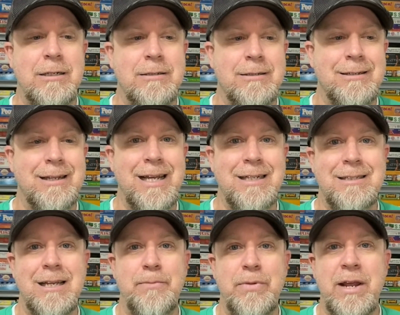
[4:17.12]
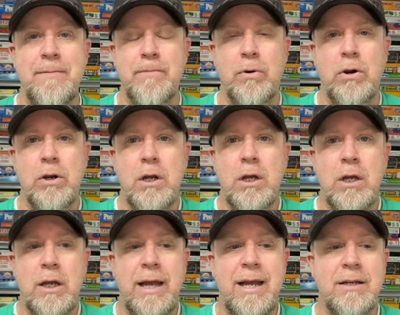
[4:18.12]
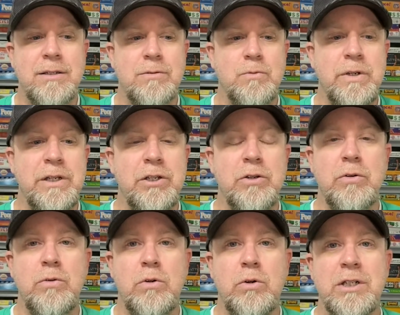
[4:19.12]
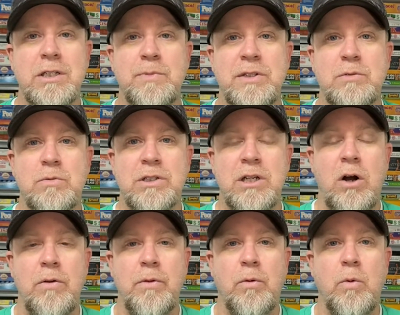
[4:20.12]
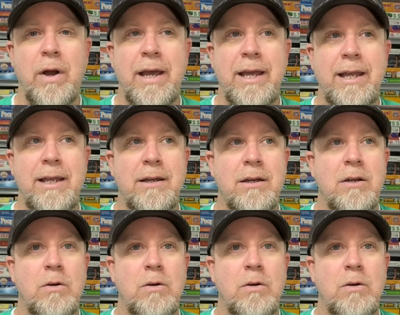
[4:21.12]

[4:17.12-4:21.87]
late September. As we knew Christmas was on the way,